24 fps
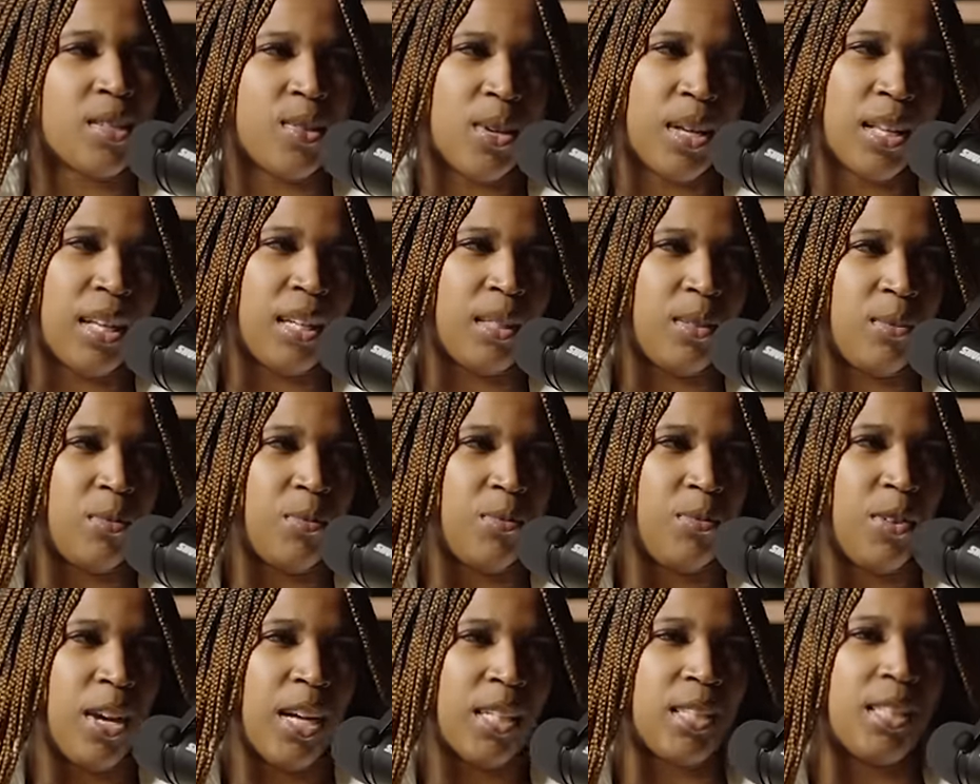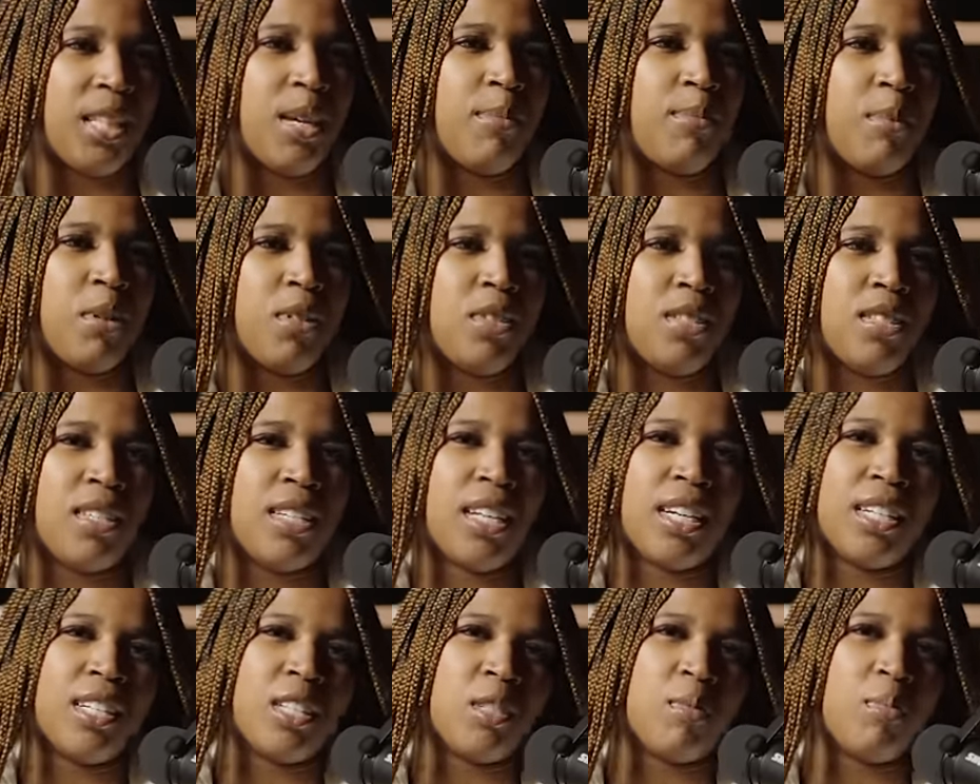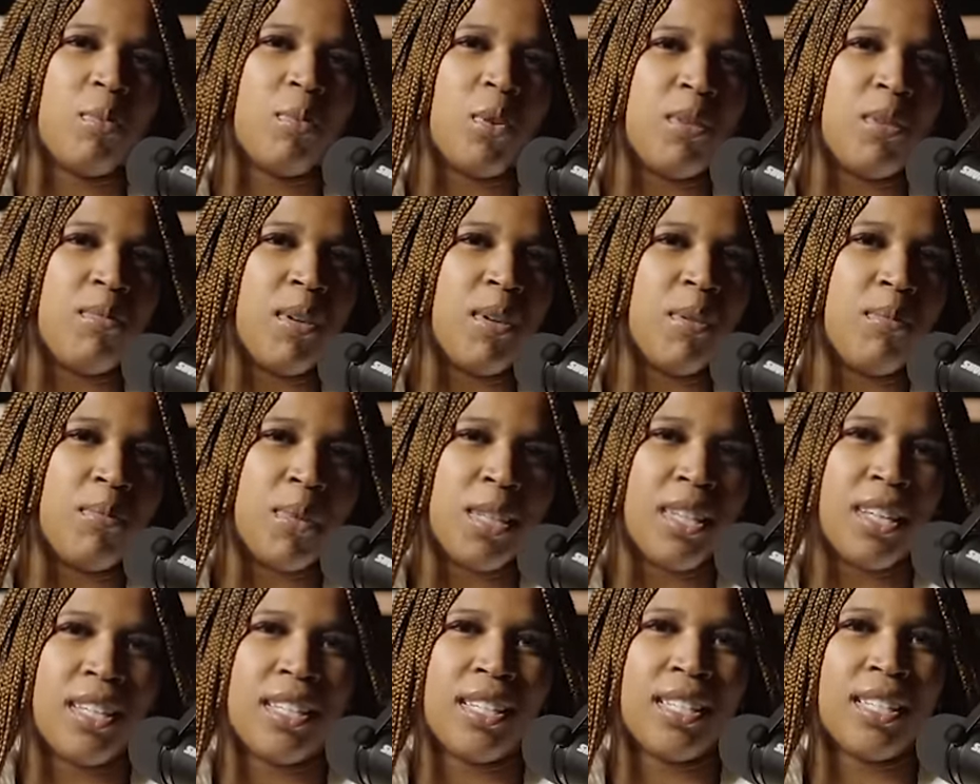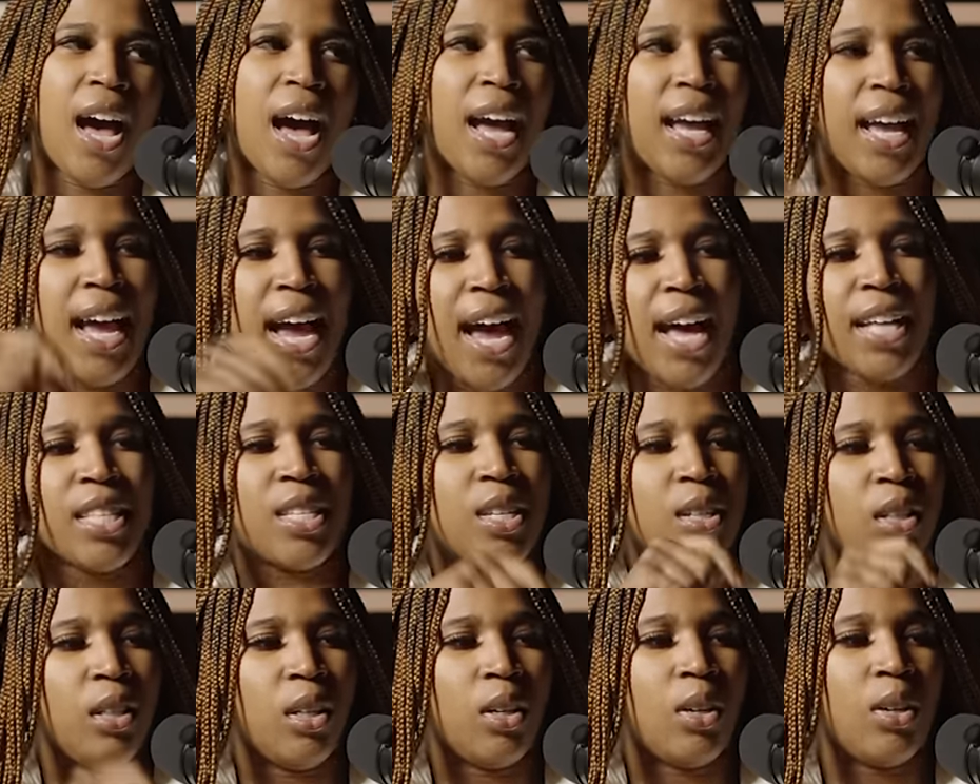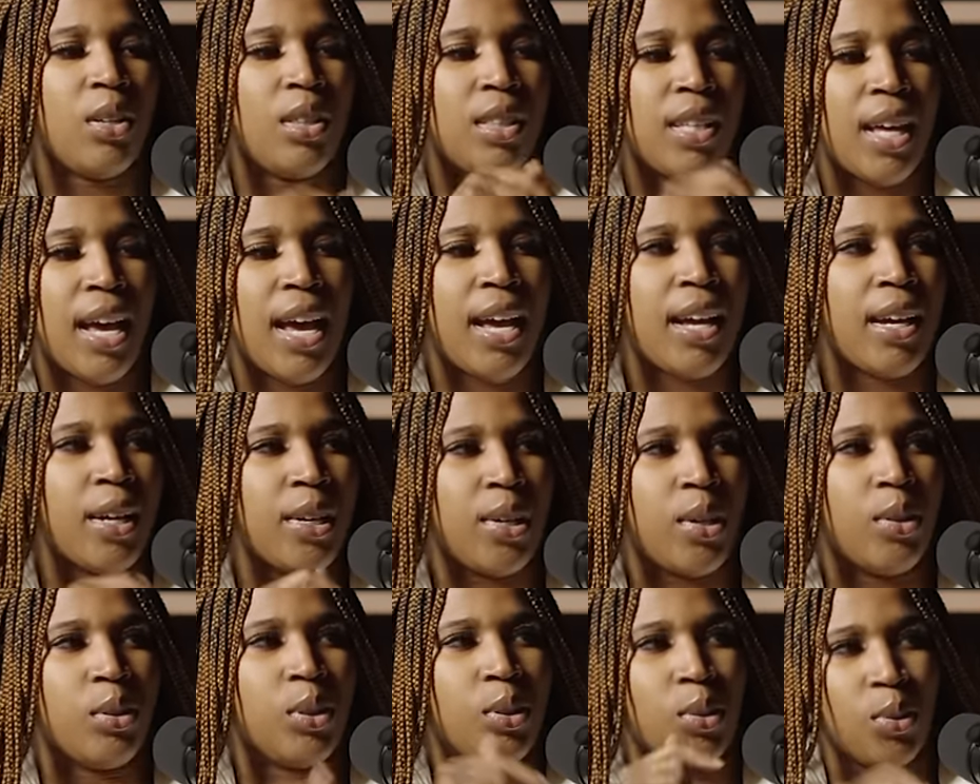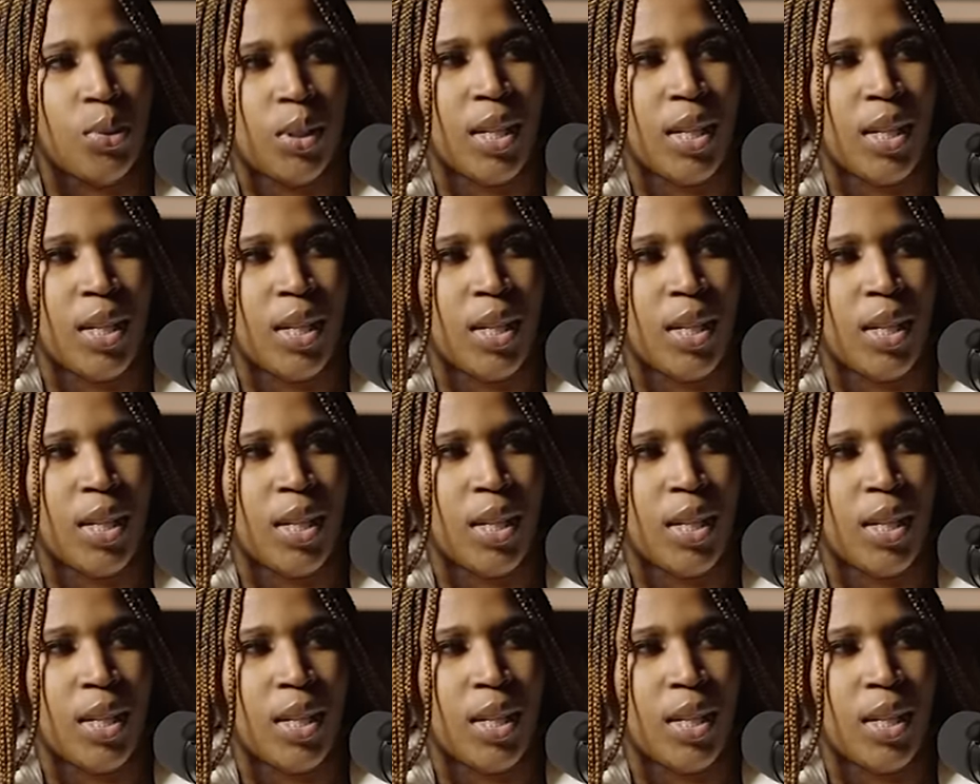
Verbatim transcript: So I like the fact that, that person said disappointment because I had to learn that and go through